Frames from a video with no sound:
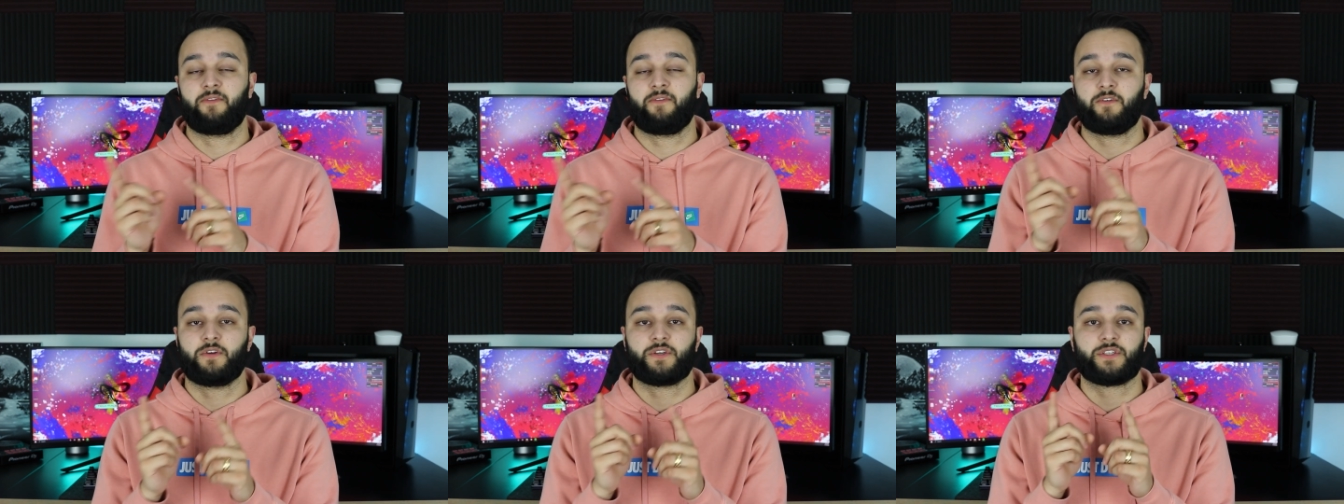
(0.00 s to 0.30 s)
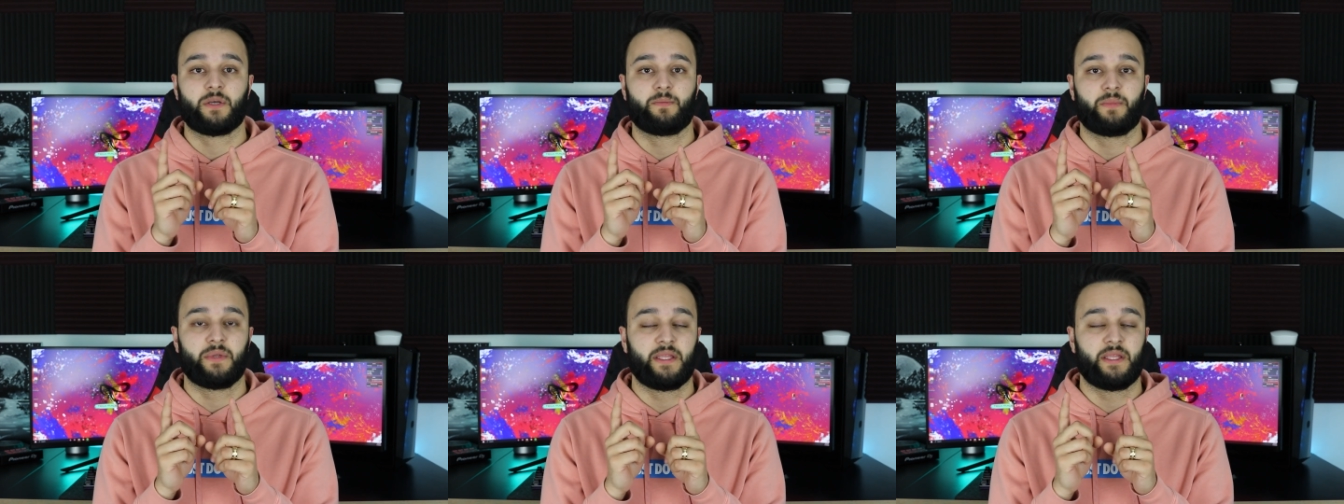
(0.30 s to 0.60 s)
If you're
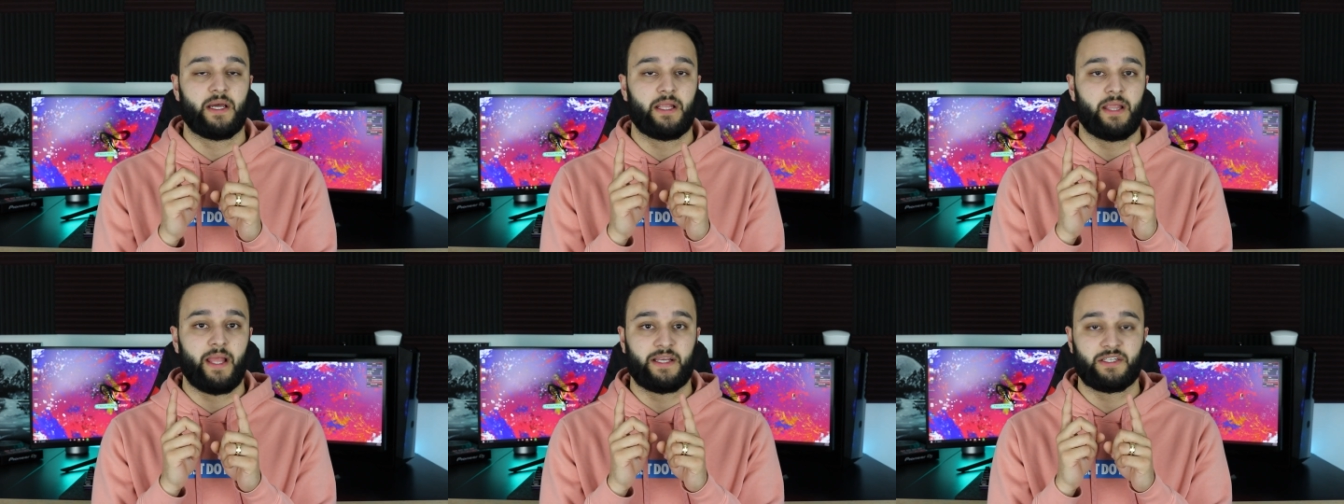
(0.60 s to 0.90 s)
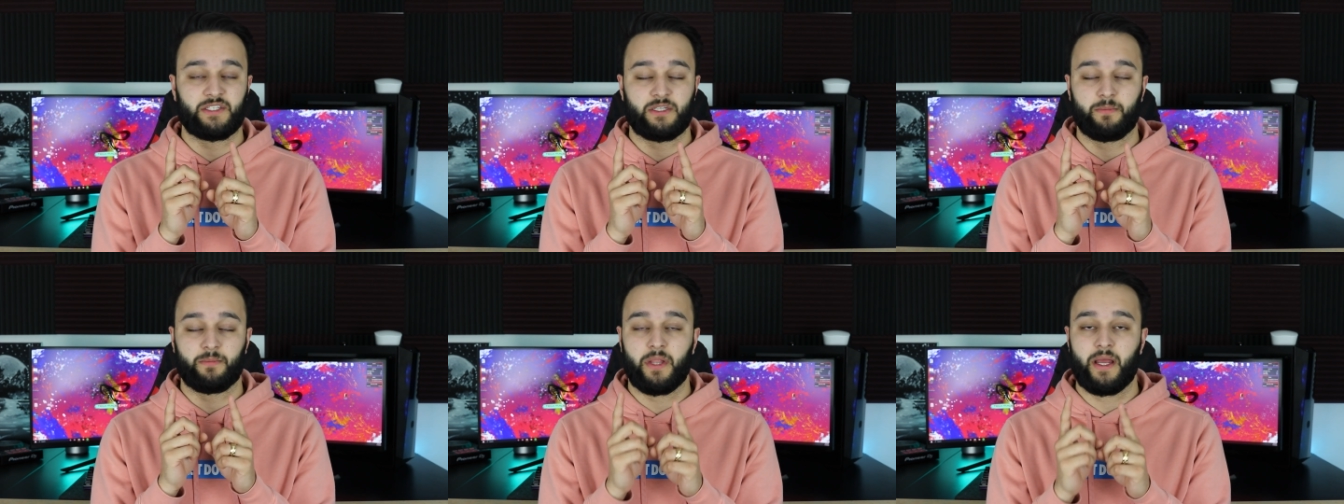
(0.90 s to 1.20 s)
somebody that
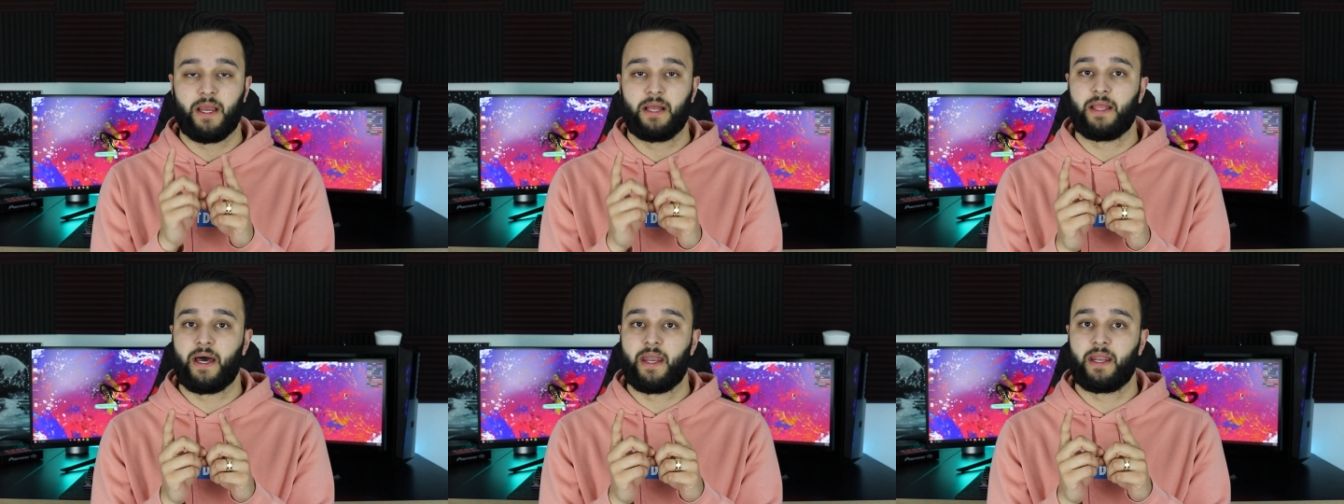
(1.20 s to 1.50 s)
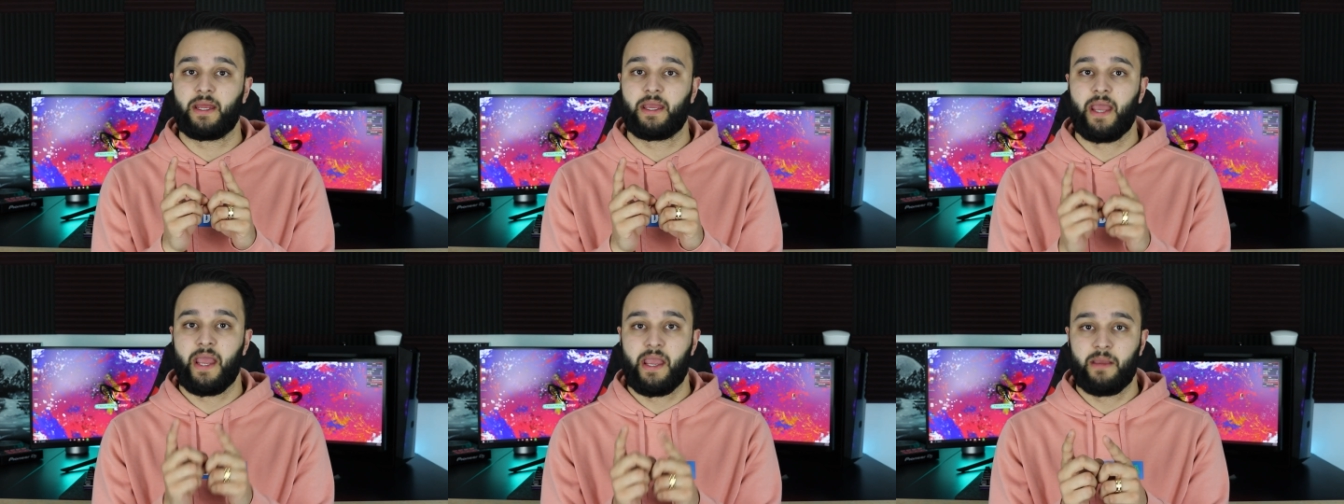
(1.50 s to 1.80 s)
likes to play a lot
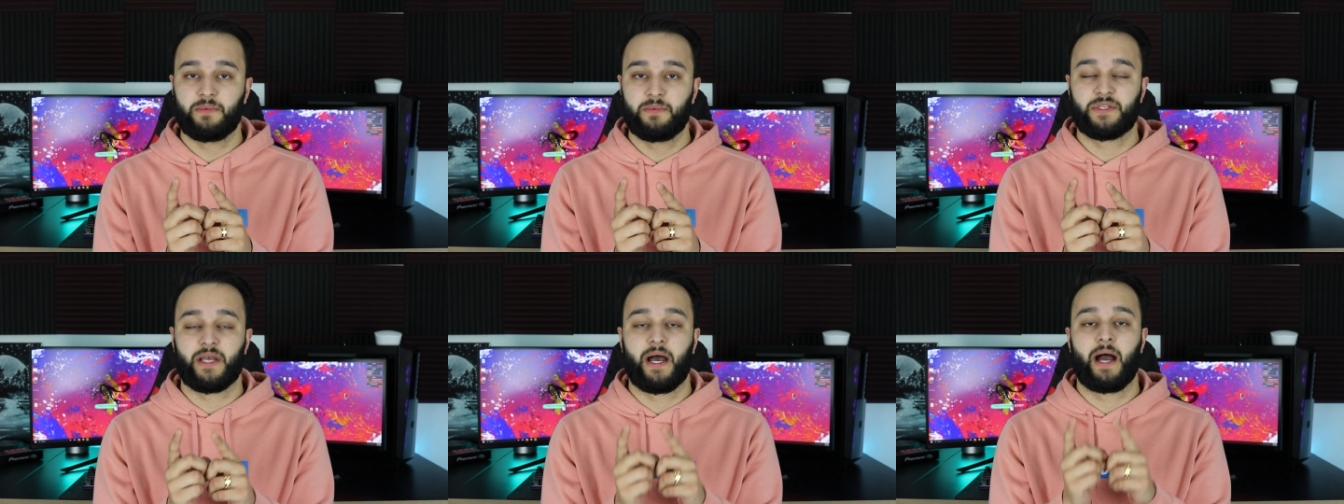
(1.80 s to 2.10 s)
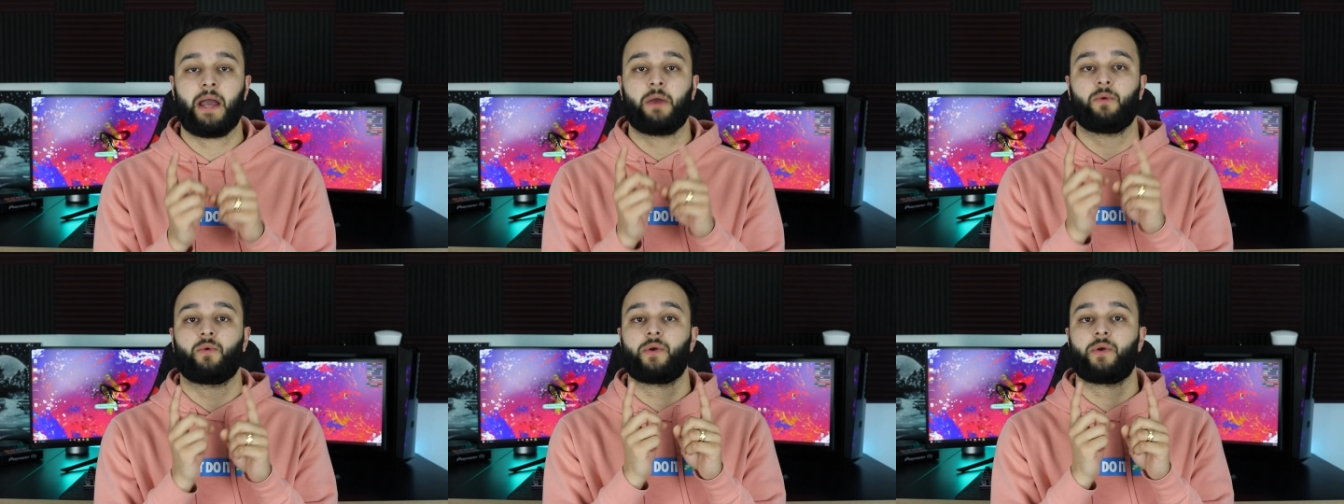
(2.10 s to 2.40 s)
of games,
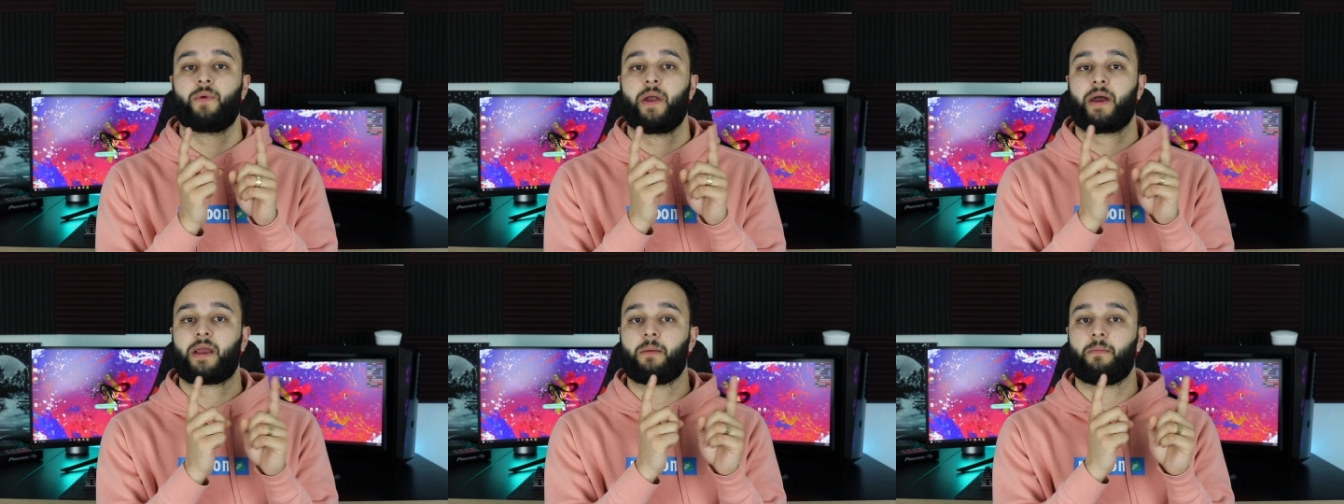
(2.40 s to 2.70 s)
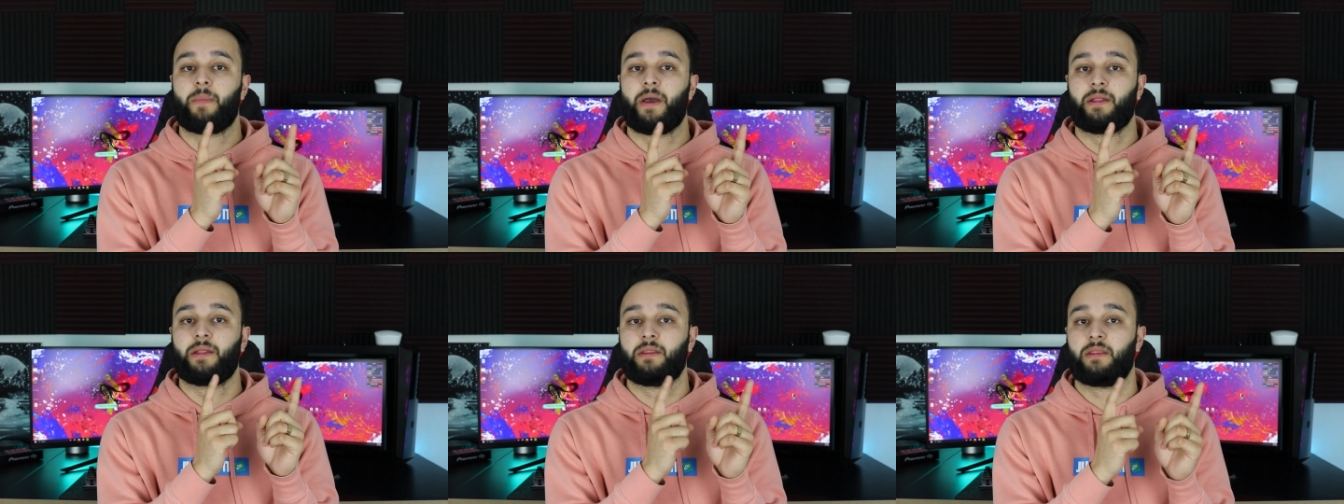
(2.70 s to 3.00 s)
I would
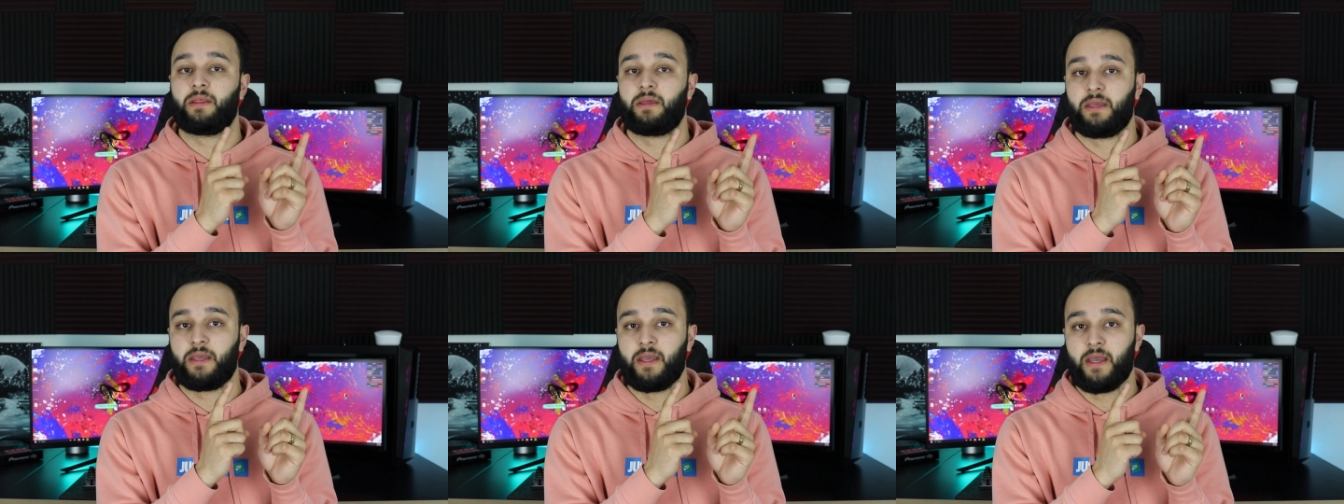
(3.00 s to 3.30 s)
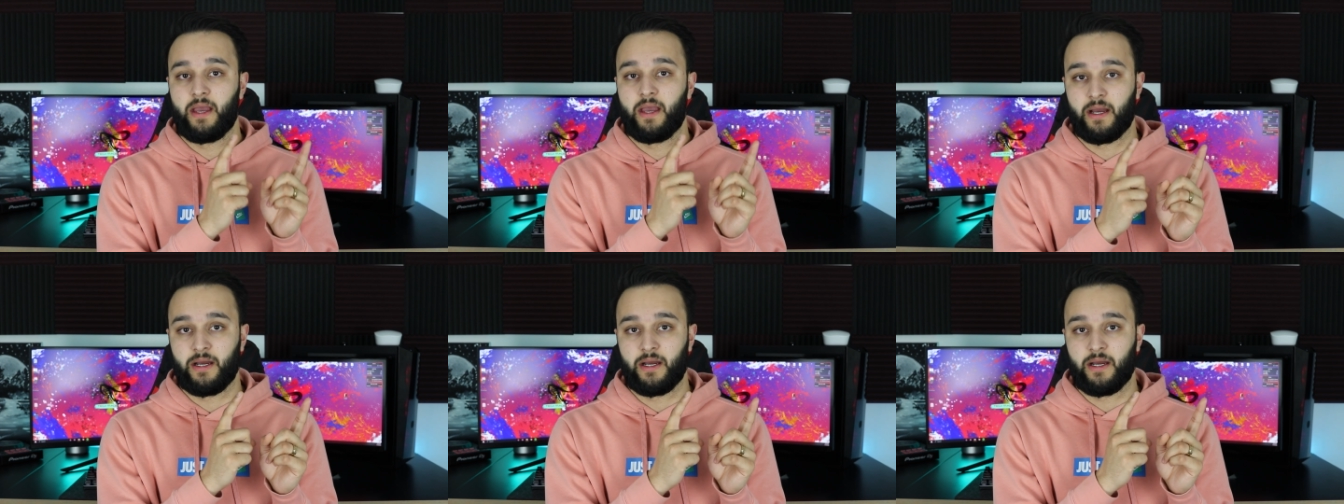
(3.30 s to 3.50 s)
recommend the